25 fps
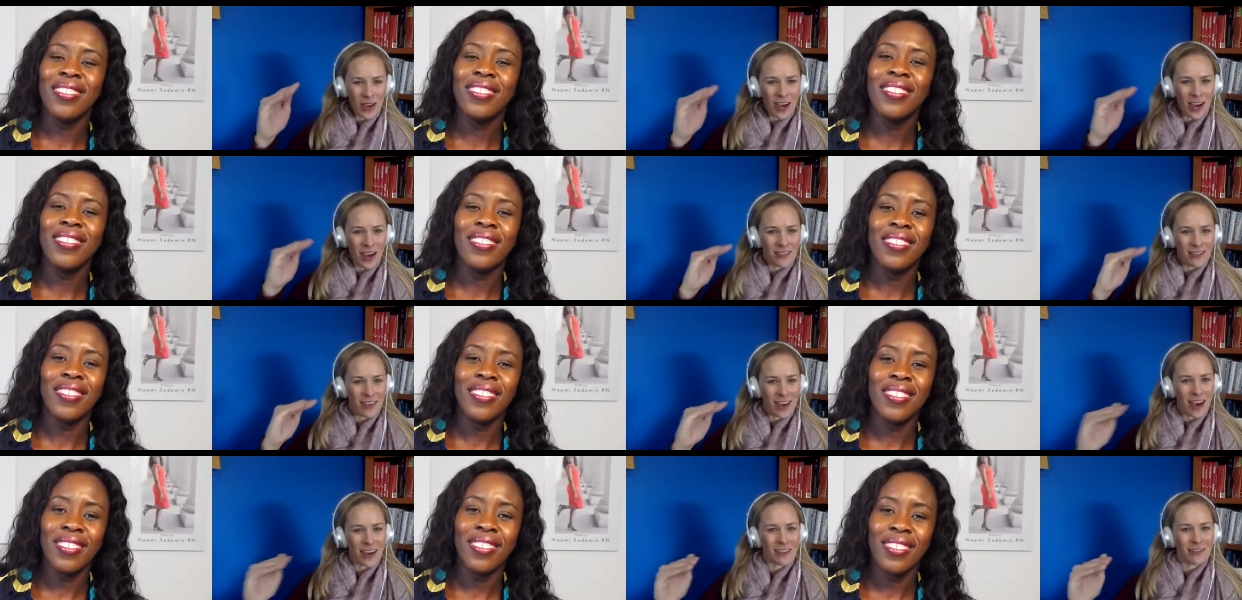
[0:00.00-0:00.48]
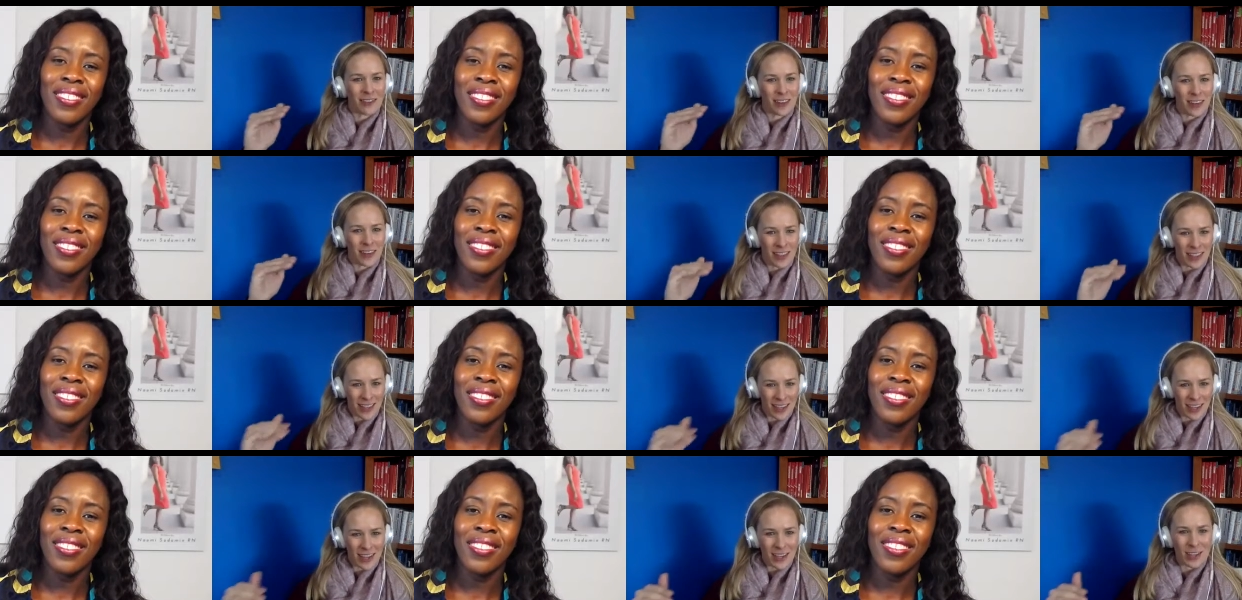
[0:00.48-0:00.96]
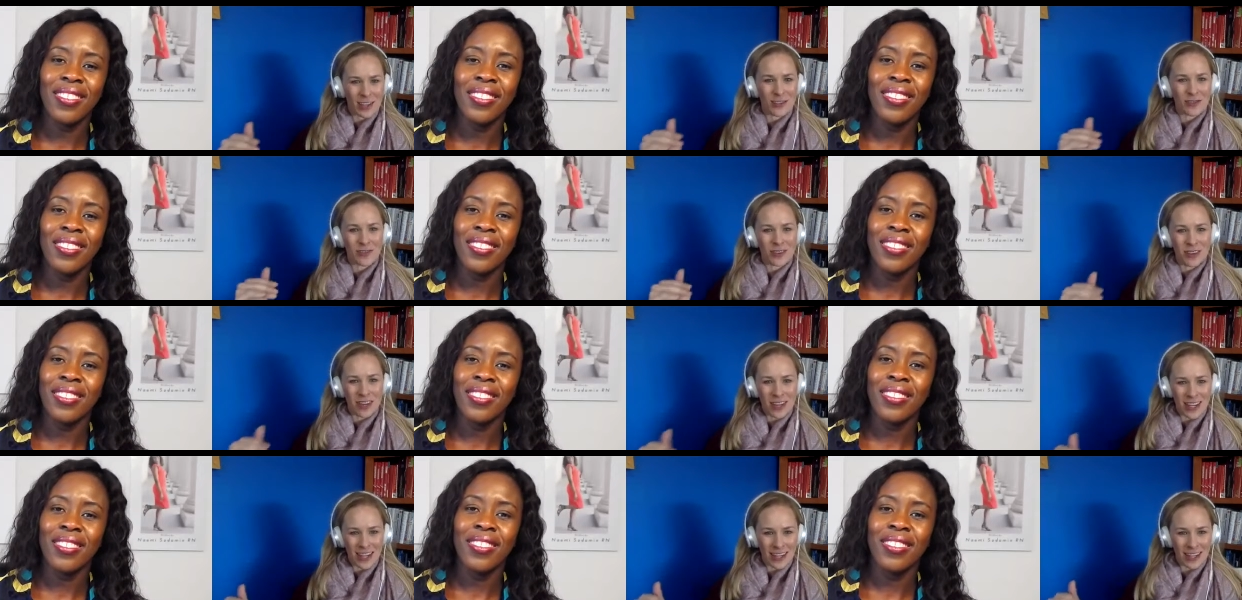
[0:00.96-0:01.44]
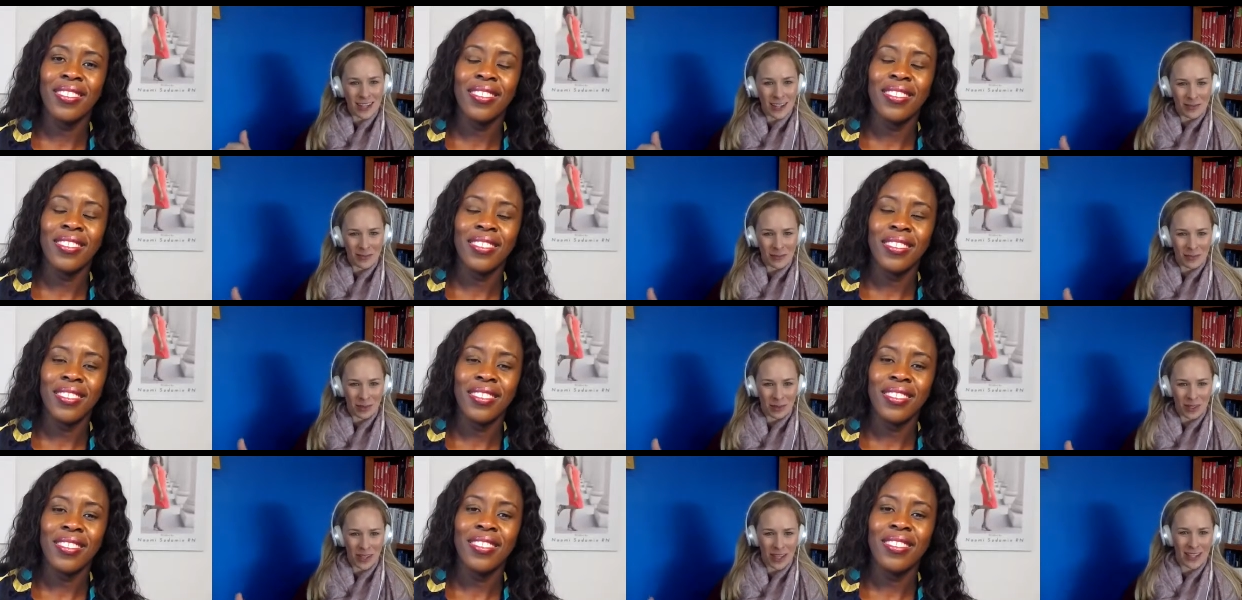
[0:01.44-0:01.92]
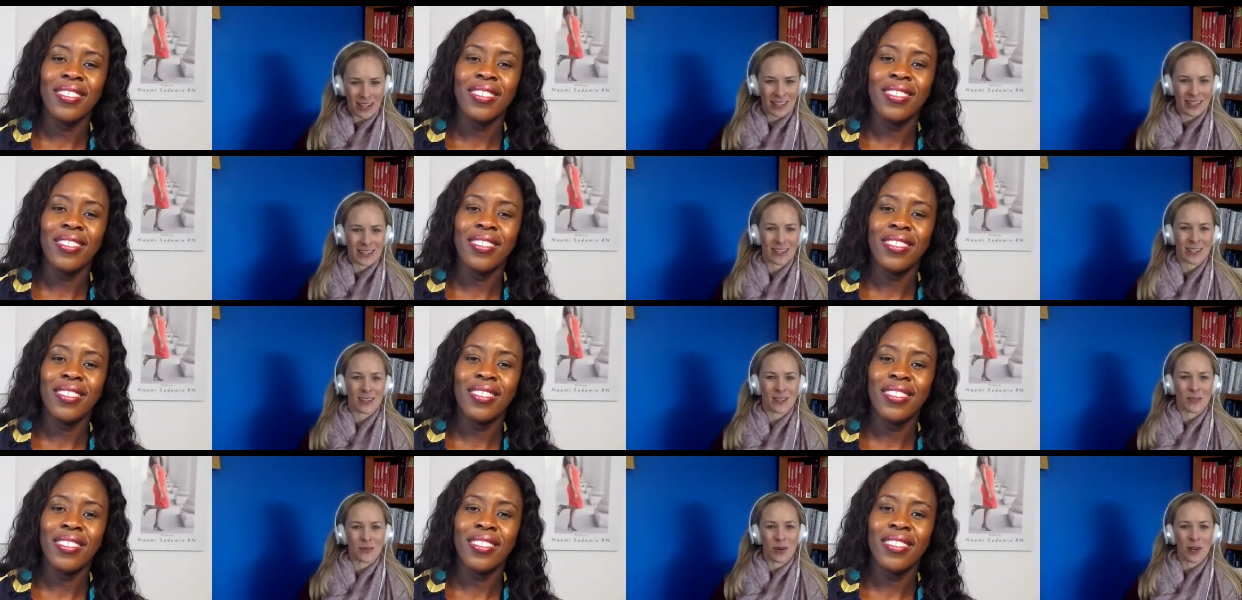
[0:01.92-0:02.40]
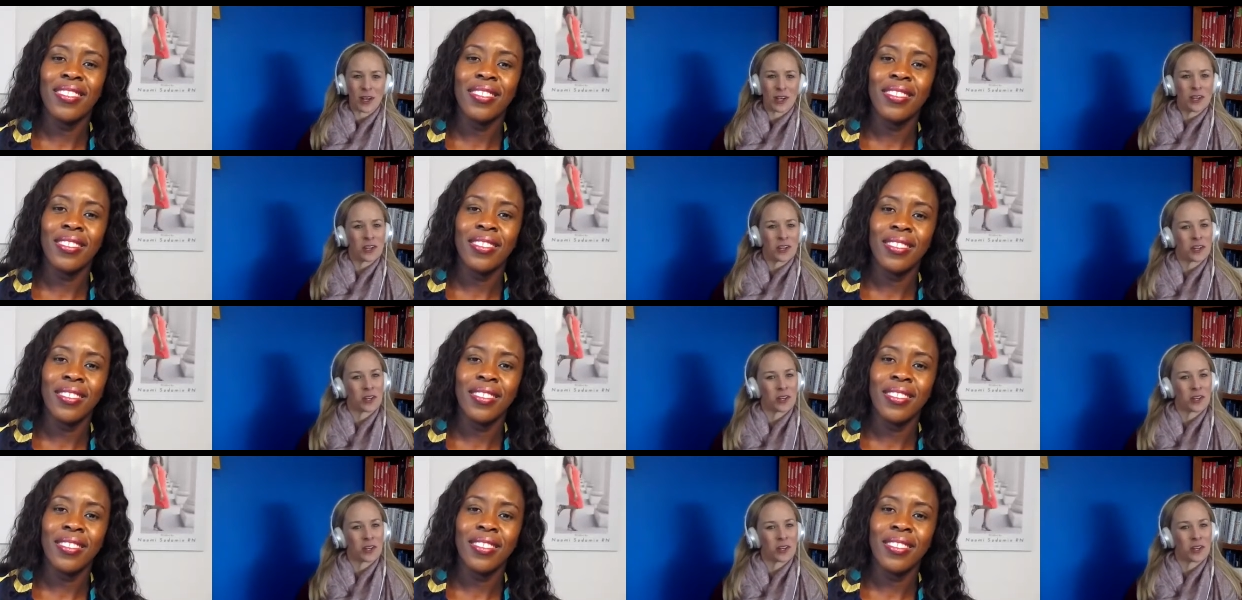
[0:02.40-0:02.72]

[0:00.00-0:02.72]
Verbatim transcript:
Speaker 1: have everything you need in place is when you